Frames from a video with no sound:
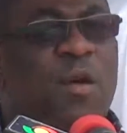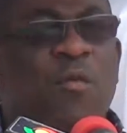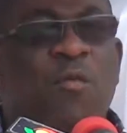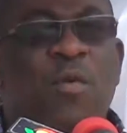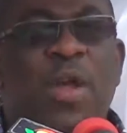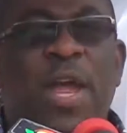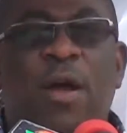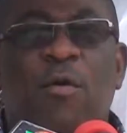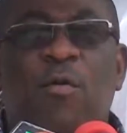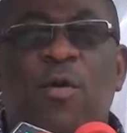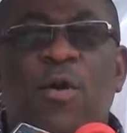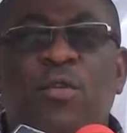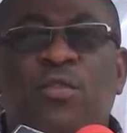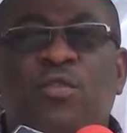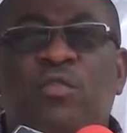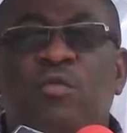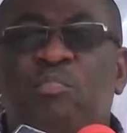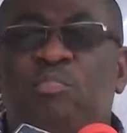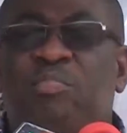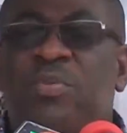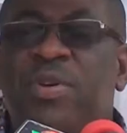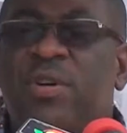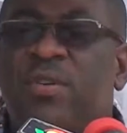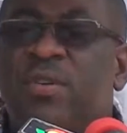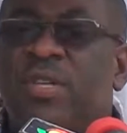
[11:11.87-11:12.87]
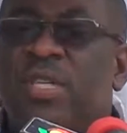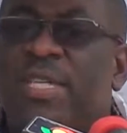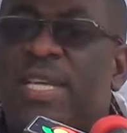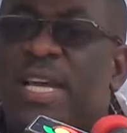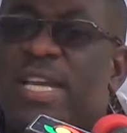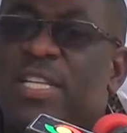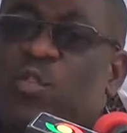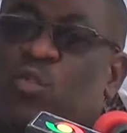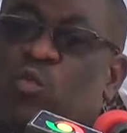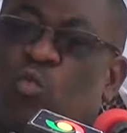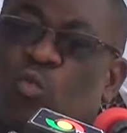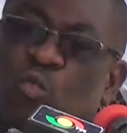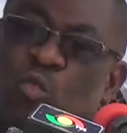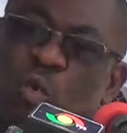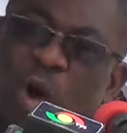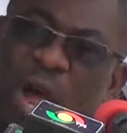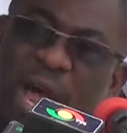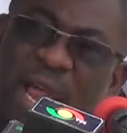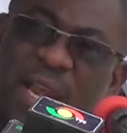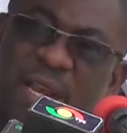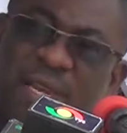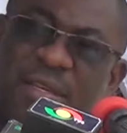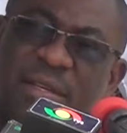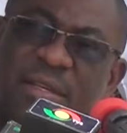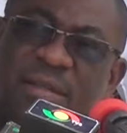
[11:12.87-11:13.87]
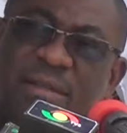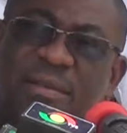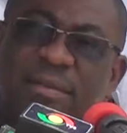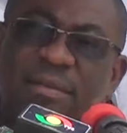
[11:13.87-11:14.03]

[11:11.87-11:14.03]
we are going to build just one